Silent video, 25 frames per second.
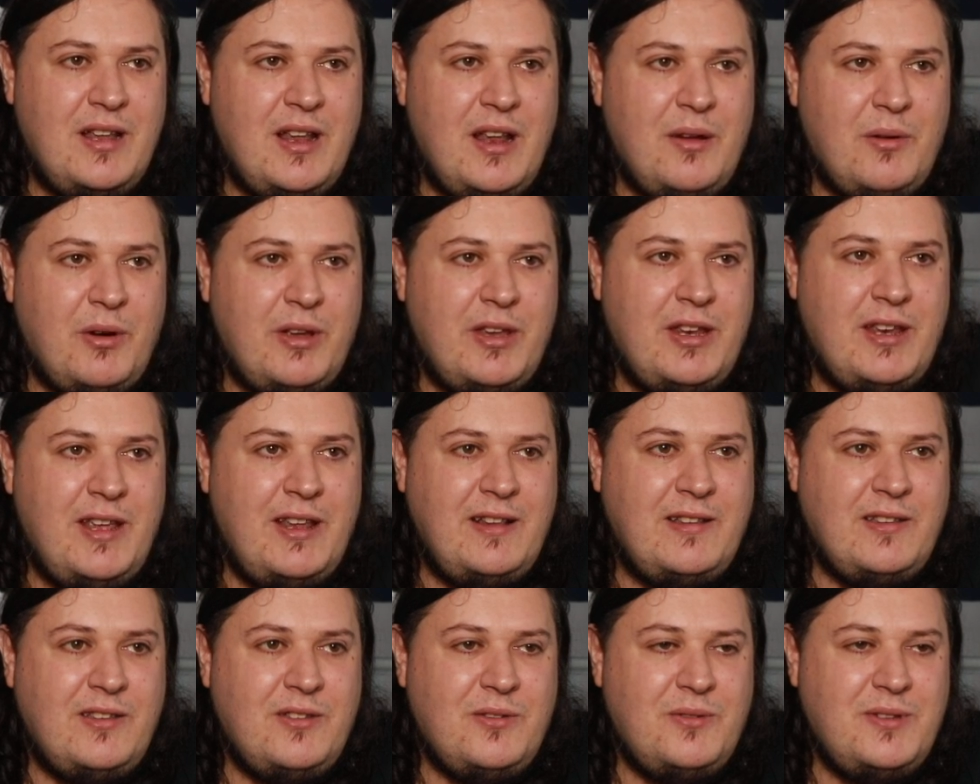Now what you
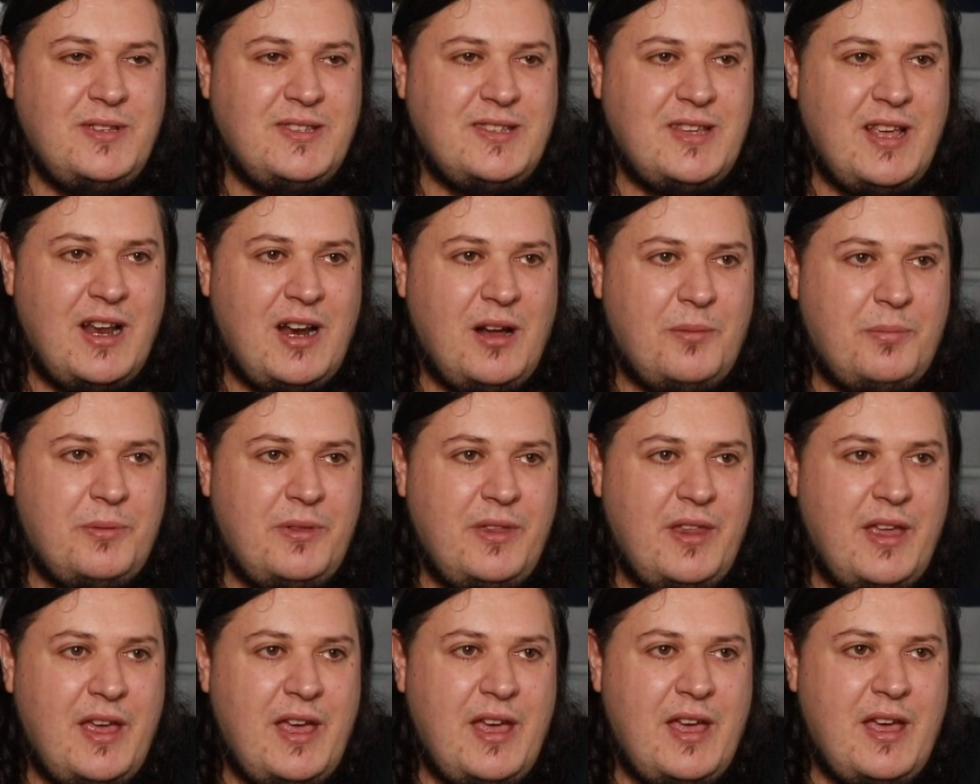need to do is get up
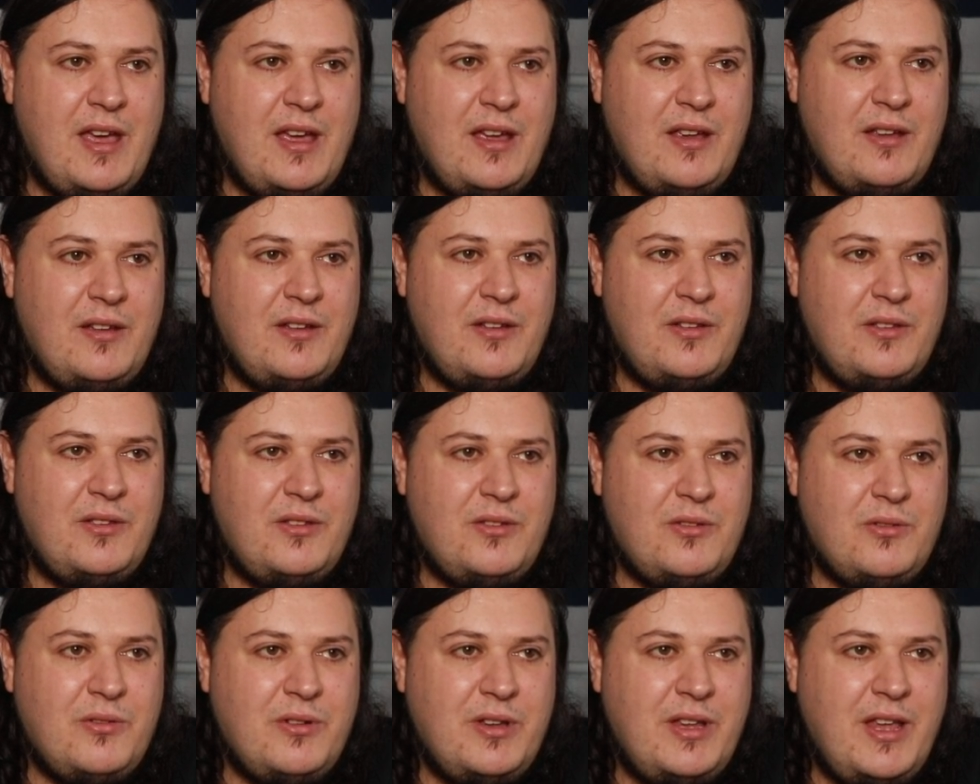there
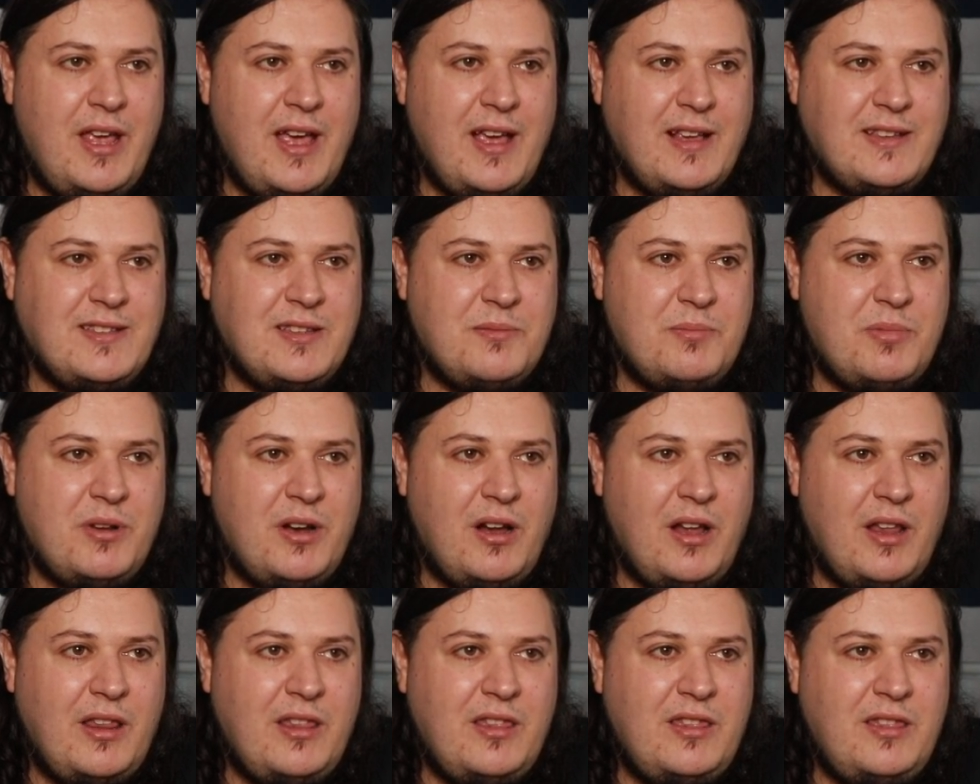through the exit, but
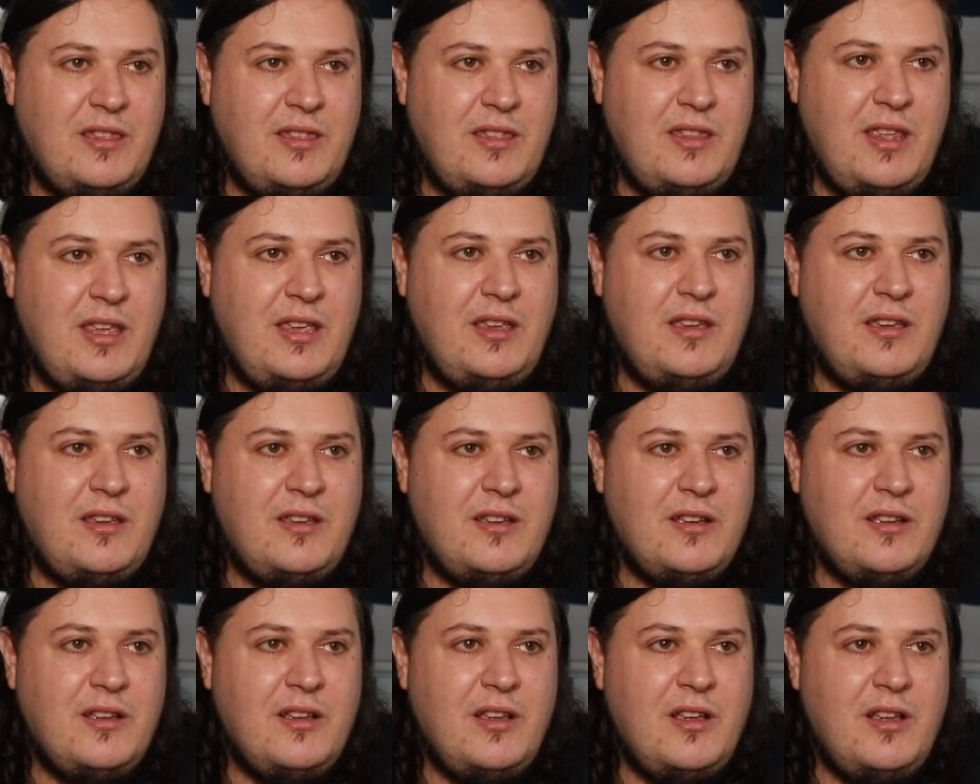I think
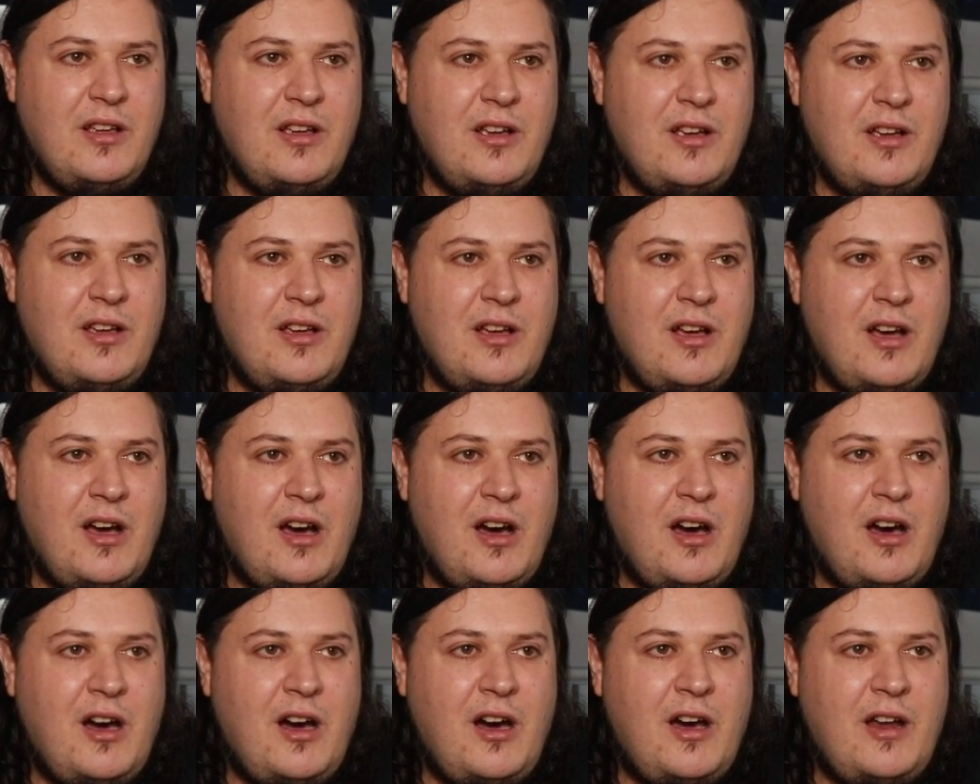
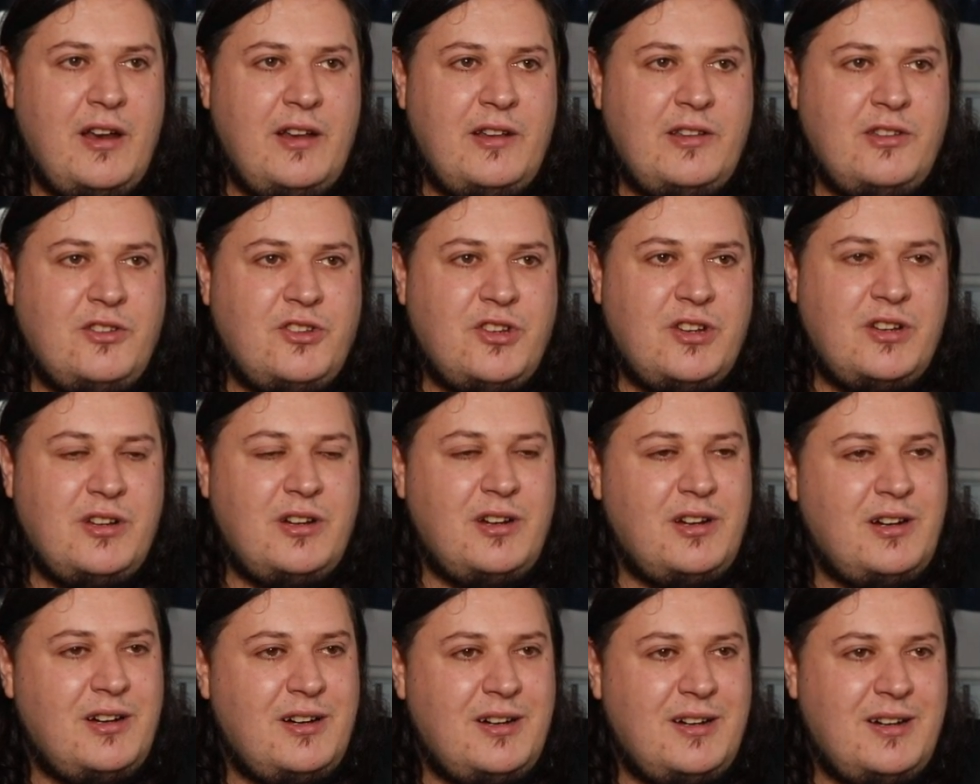I
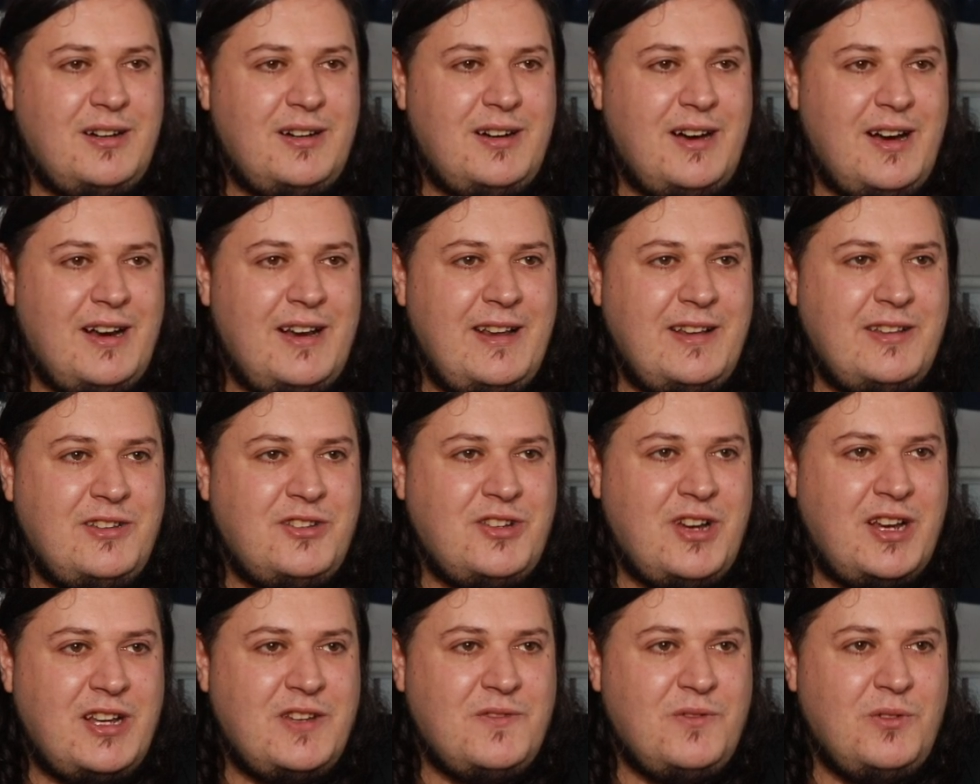need to
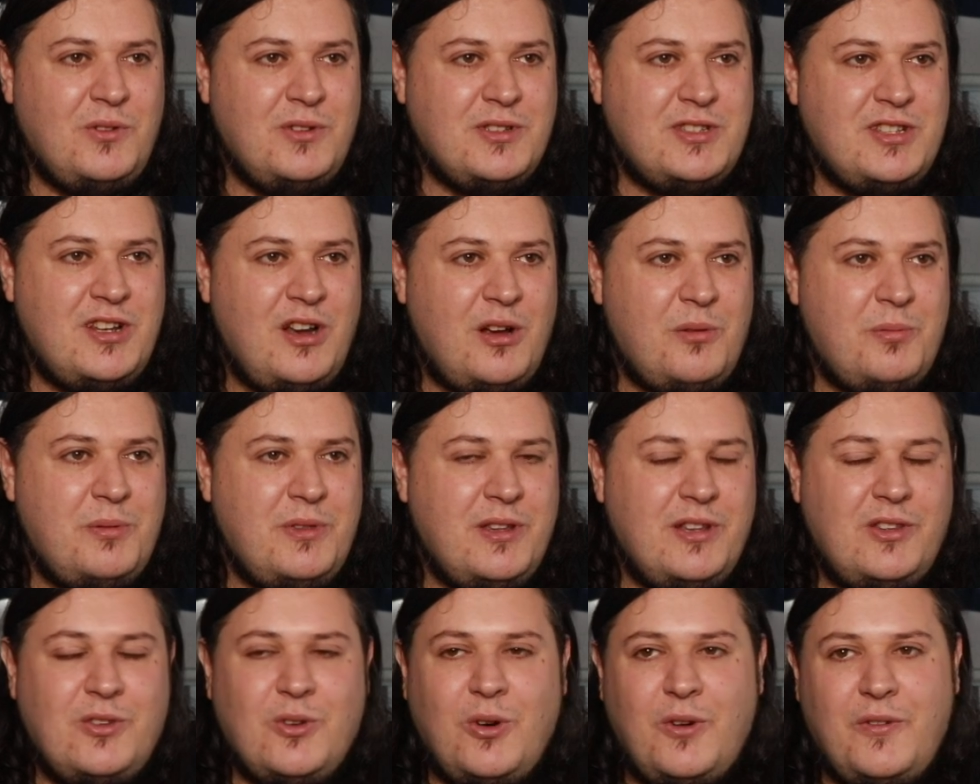change floors and open
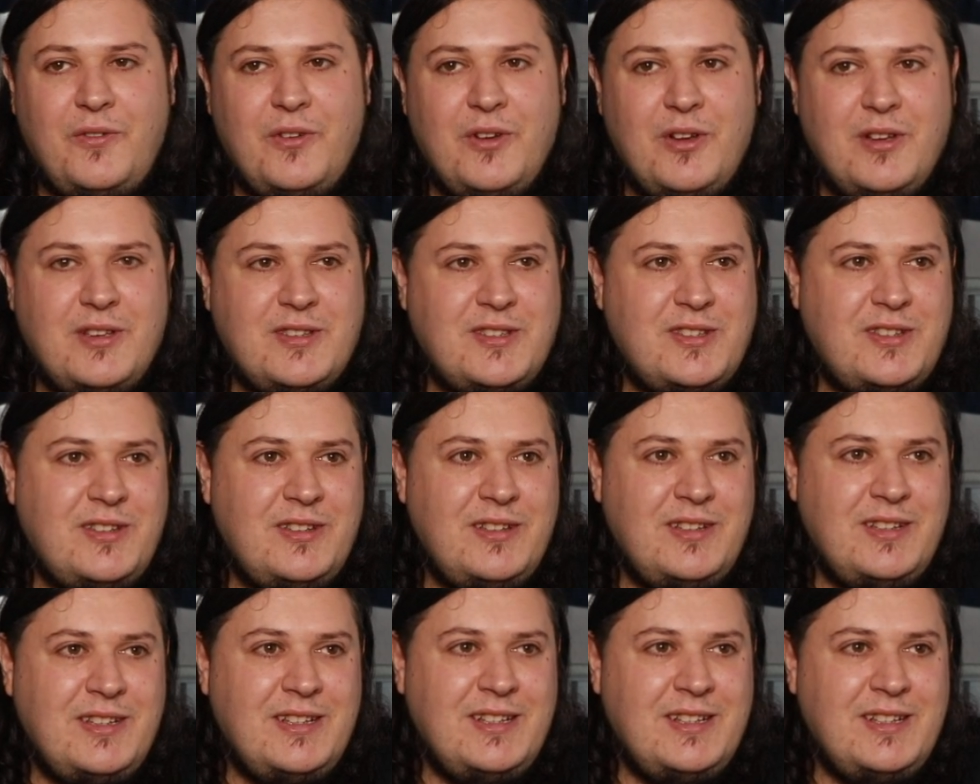the door first.